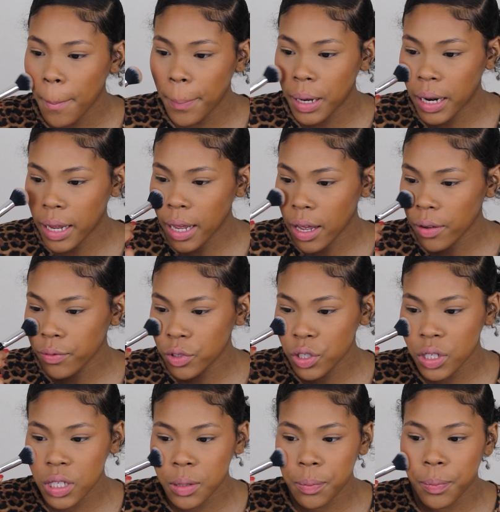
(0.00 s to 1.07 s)
but I have
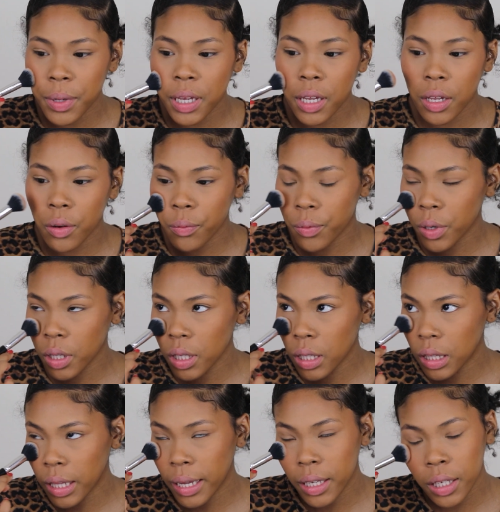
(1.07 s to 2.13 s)
just been really
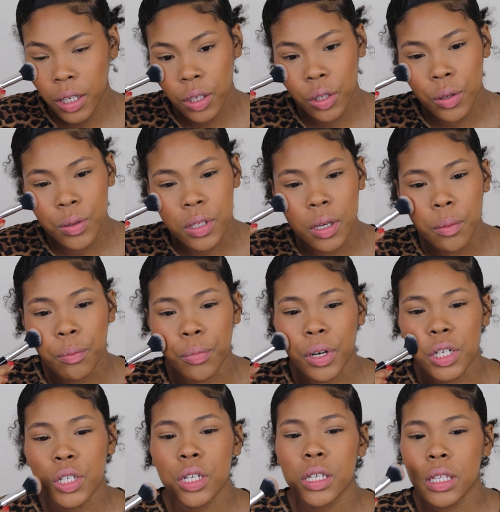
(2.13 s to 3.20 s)
liking using
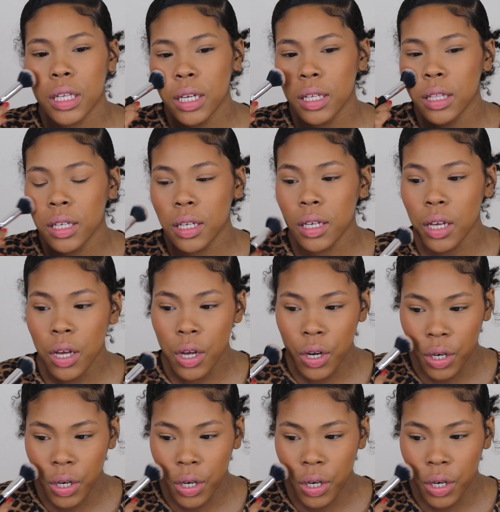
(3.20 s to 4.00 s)
brushes lately,